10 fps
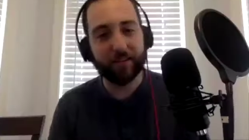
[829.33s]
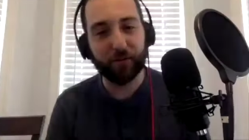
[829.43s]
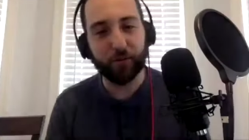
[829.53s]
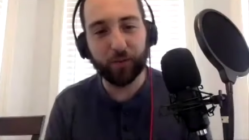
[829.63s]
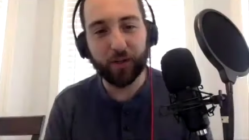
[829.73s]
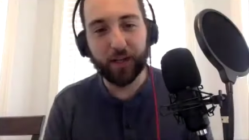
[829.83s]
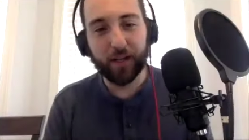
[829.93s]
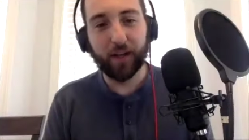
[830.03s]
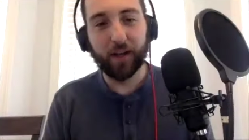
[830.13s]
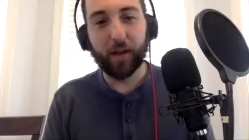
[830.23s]
to
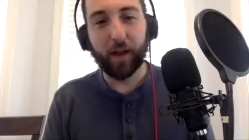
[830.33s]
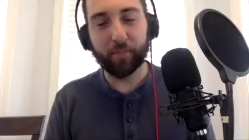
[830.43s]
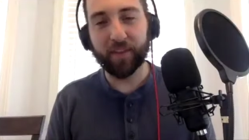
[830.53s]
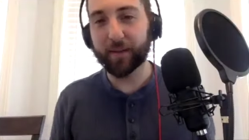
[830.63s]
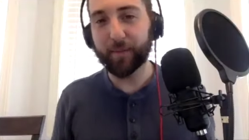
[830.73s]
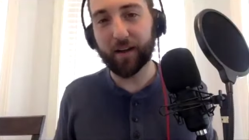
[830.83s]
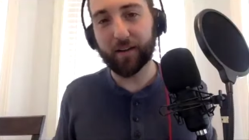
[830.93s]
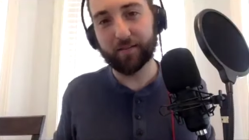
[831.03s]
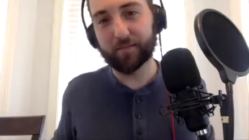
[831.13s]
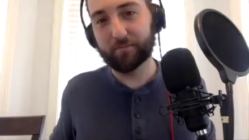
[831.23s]
I'm thinking
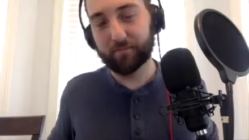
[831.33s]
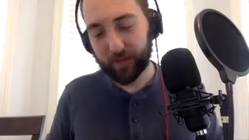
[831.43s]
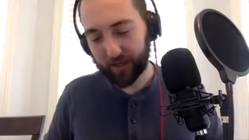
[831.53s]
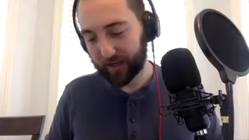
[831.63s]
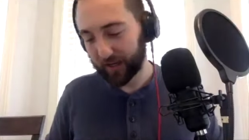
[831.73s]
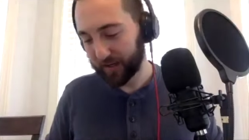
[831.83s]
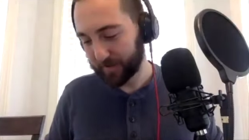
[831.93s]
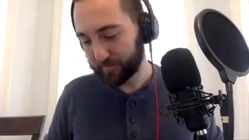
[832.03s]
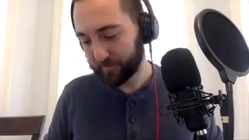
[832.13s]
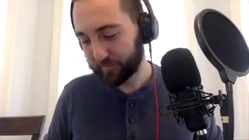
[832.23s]
about uh
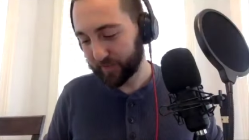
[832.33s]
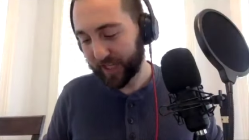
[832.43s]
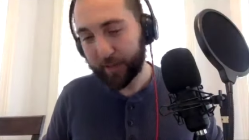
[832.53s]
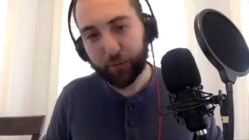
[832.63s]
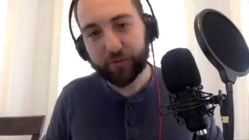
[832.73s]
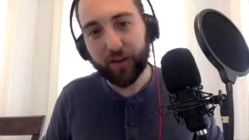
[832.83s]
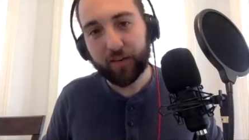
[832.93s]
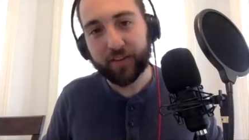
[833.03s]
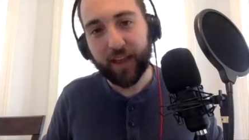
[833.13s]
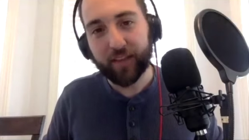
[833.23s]
Hebrews
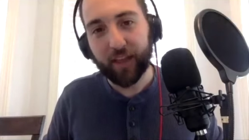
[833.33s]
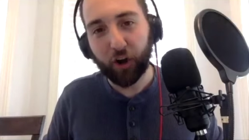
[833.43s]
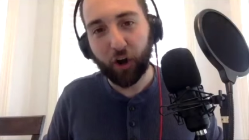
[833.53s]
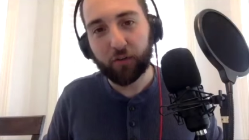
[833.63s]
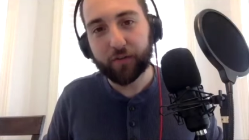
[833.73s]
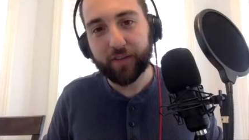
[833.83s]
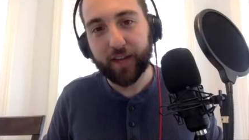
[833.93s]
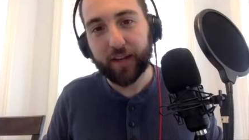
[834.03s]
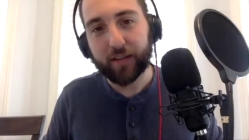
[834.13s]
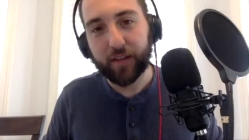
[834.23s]
11, that, that hall of
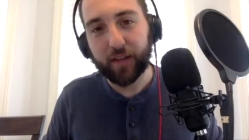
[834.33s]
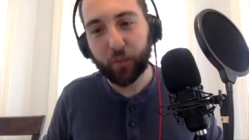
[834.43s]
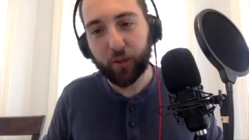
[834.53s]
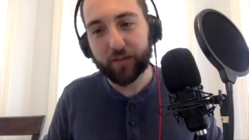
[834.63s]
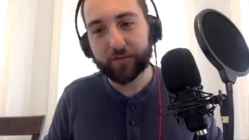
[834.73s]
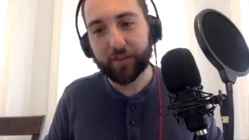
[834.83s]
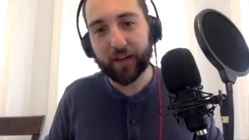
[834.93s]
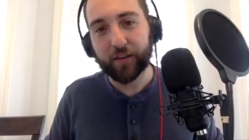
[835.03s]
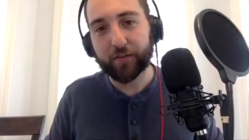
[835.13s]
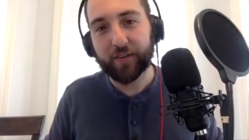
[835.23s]
faith. And what
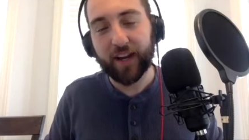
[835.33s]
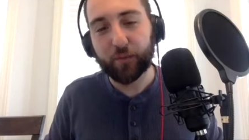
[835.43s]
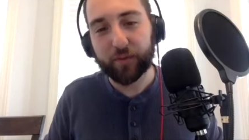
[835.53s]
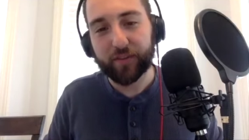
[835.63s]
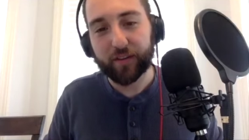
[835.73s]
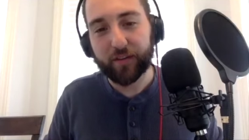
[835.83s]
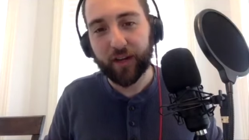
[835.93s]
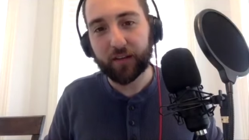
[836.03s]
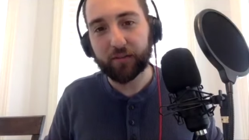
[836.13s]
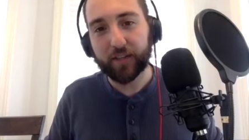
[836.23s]
defined their faith was that they're
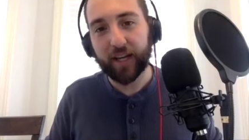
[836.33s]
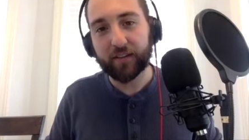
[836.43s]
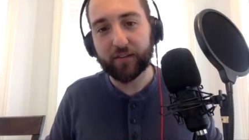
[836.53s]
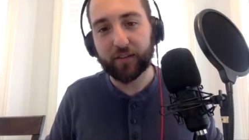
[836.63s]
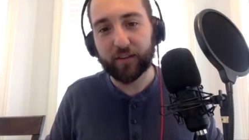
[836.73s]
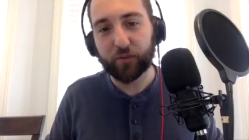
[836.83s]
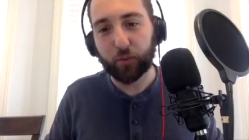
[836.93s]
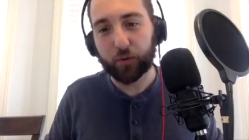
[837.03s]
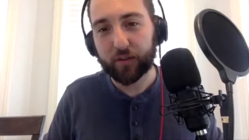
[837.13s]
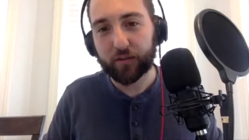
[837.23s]
not looking to this
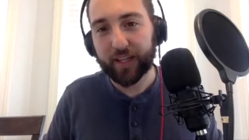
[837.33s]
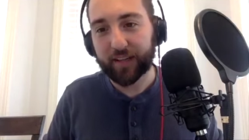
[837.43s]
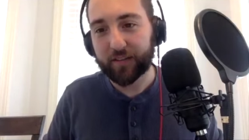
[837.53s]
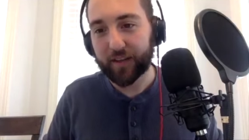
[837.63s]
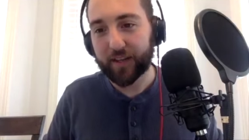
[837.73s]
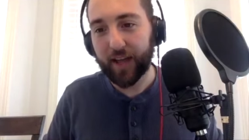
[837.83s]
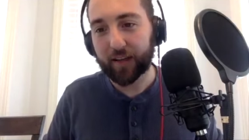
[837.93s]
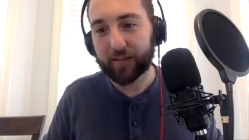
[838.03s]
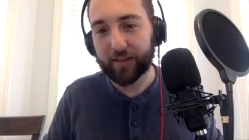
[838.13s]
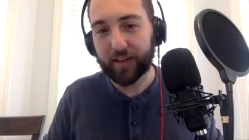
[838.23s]
world, they're looking to the
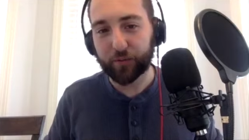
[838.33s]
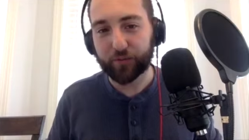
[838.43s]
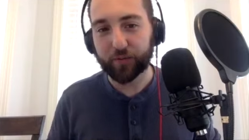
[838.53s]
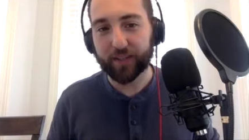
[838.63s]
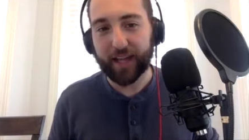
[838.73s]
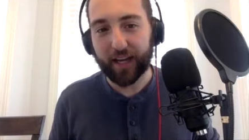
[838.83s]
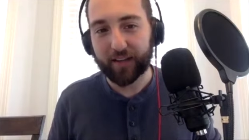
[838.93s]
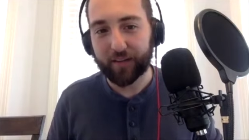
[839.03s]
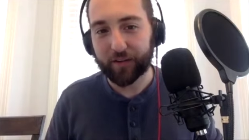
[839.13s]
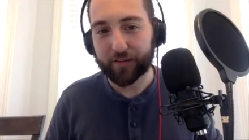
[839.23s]
next. And that's what's really
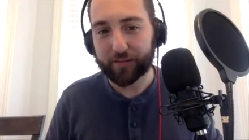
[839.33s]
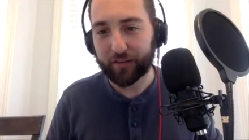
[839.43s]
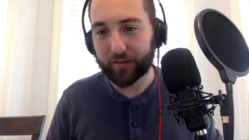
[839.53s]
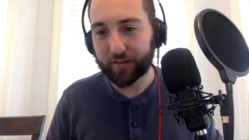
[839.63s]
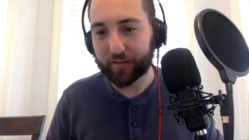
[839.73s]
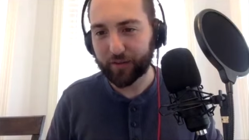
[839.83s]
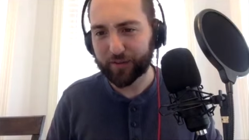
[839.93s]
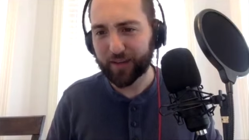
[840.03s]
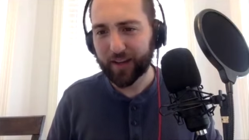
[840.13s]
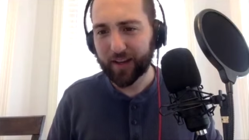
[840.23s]
guiding their decision. So
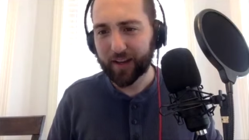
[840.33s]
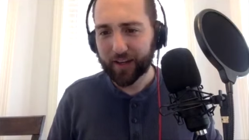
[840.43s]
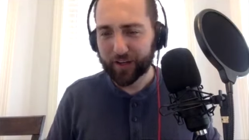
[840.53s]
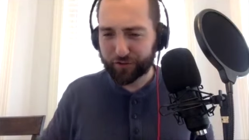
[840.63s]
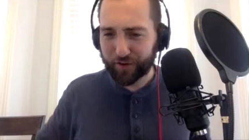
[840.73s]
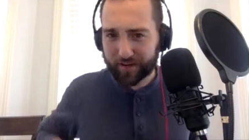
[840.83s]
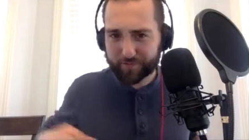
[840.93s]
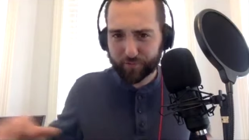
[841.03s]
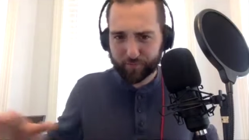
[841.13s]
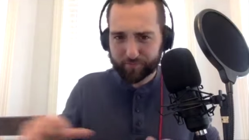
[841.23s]
trying to
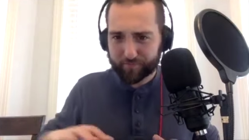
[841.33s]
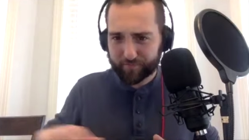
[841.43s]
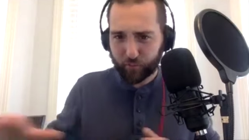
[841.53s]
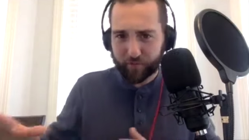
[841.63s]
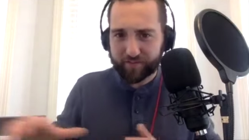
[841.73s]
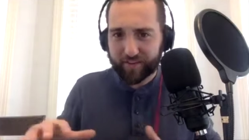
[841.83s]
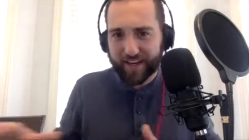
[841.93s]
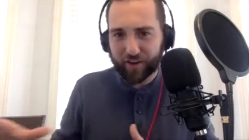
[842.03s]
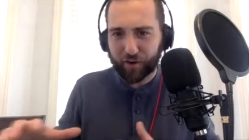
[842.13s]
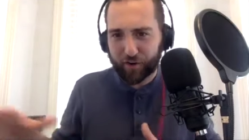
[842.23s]
yeah. f-
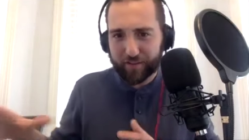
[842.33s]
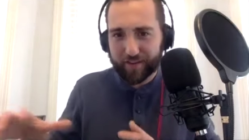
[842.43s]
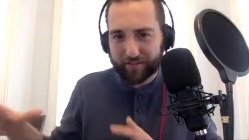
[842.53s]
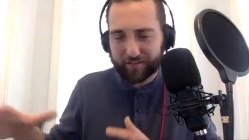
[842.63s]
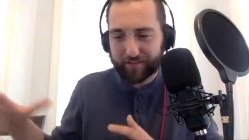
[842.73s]
forsake all this